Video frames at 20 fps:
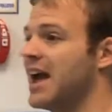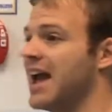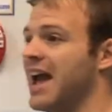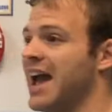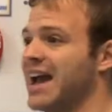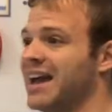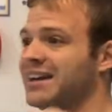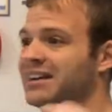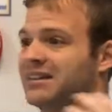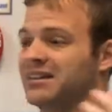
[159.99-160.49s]

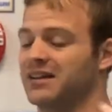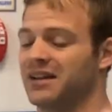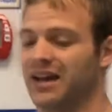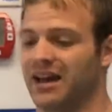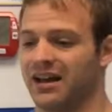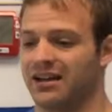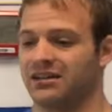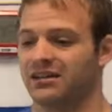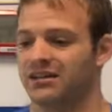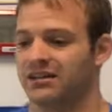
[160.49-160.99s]
And
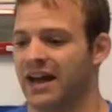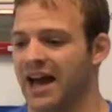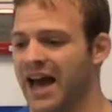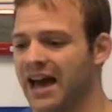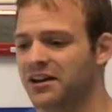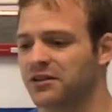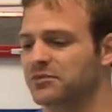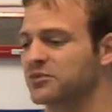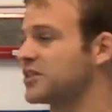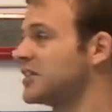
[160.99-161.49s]

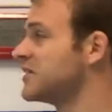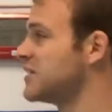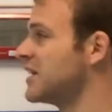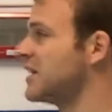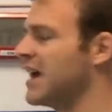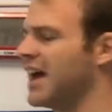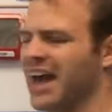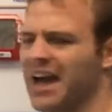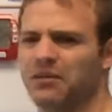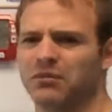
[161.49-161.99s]
Adams says,
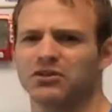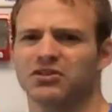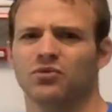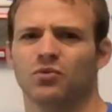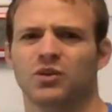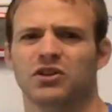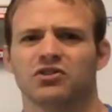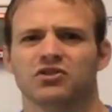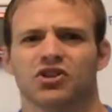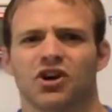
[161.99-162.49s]
Hamilton,
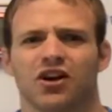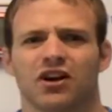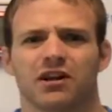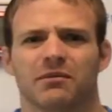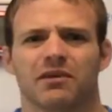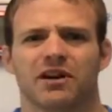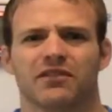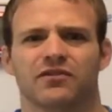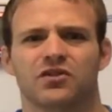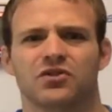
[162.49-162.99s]
what are you talking
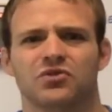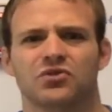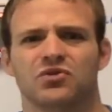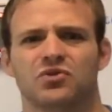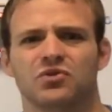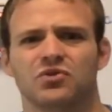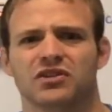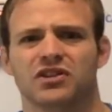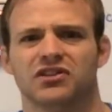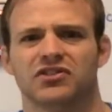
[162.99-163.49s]
about? If you
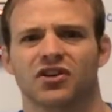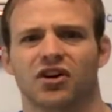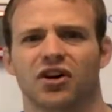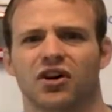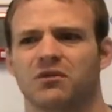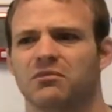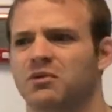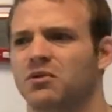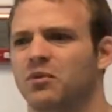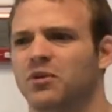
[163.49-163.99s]
use this
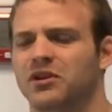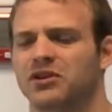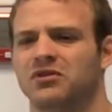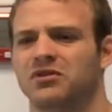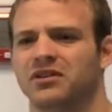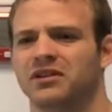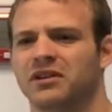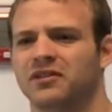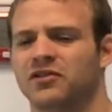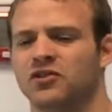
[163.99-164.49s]
army,
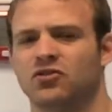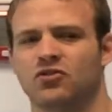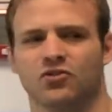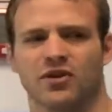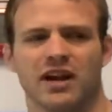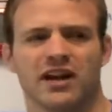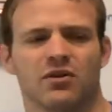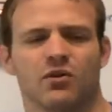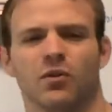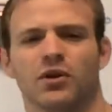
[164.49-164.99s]
if you
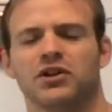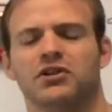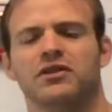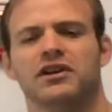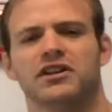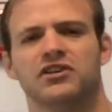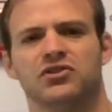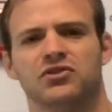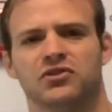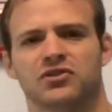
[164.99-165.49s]
create it, what are you
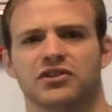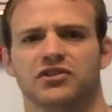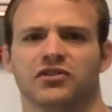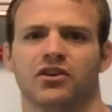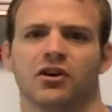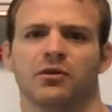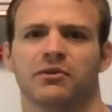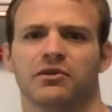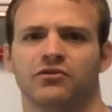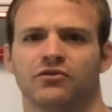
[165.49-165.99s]
going to use this
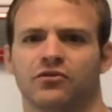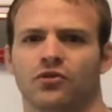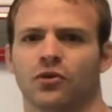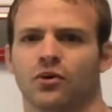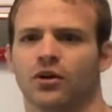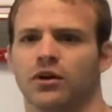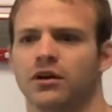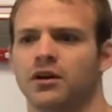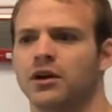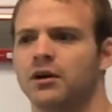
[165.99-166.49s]
army
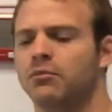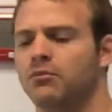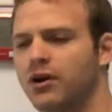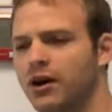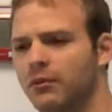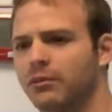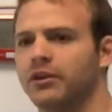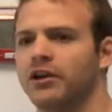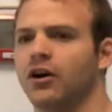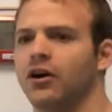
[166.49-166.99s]
for?
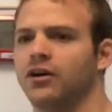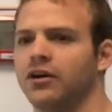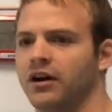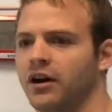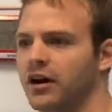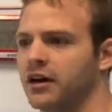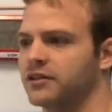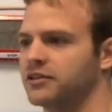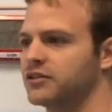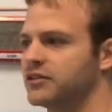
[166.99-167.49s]
Probably on
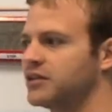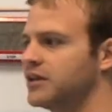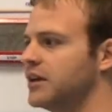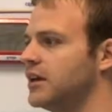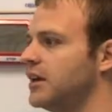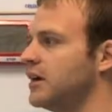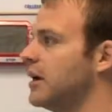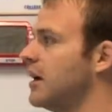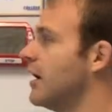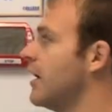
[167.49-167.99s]
us.
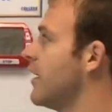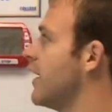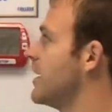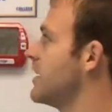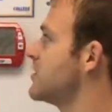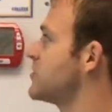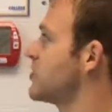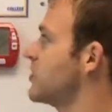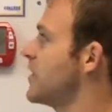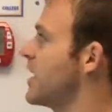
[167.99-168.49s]
All
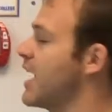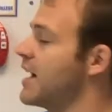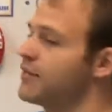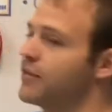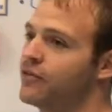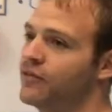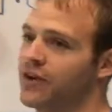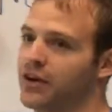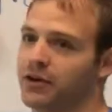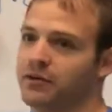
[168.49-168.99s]
right, and so they have
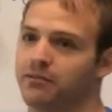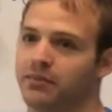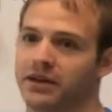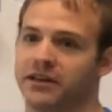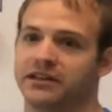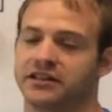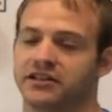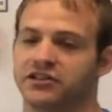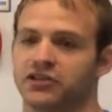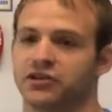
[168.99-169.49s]
a very
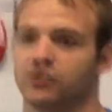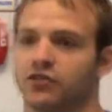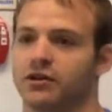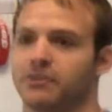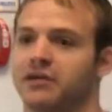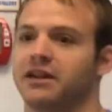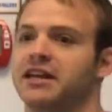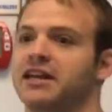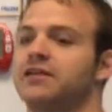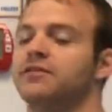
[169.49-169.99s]
big
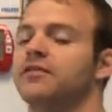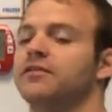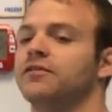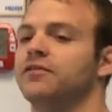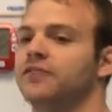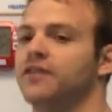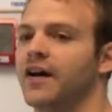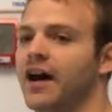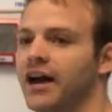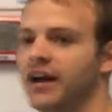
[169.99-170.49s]
disagreement. He even
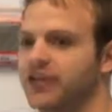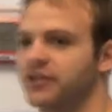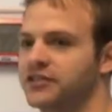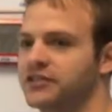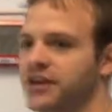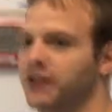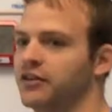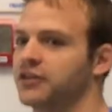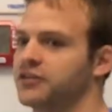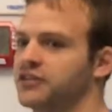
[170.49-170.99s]

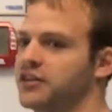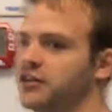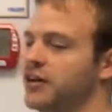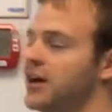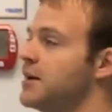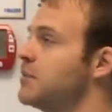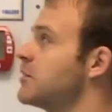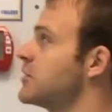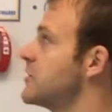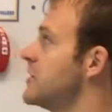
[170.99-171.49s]
fires Alexander
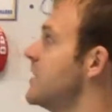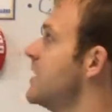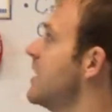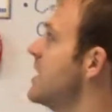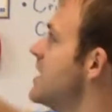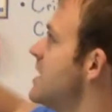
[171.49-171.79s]
Hamilton.